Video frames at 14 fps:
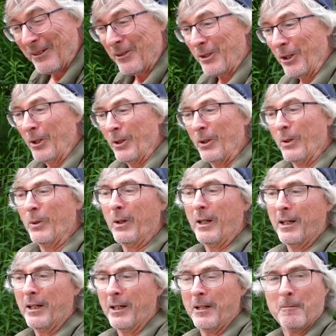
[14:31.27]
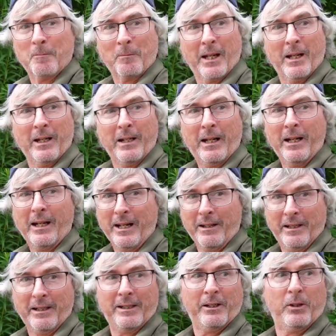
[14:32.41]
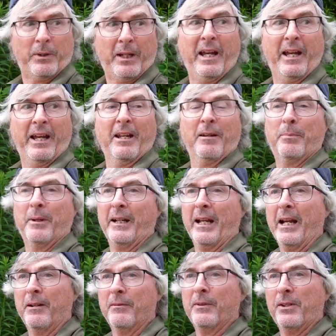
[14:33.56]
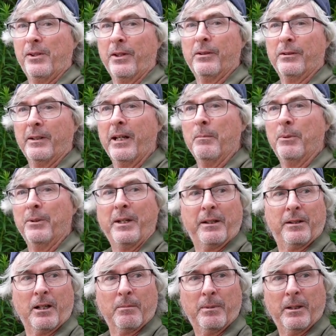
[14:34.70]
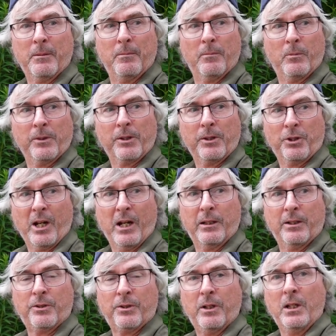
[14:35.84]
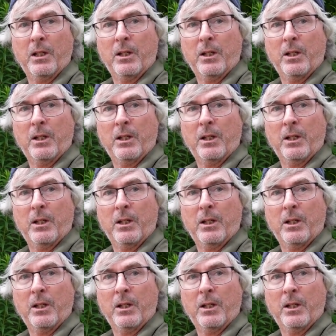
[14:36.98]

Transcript: so um, I, I, I did okay, but every single night putting that tarp up was a challenge.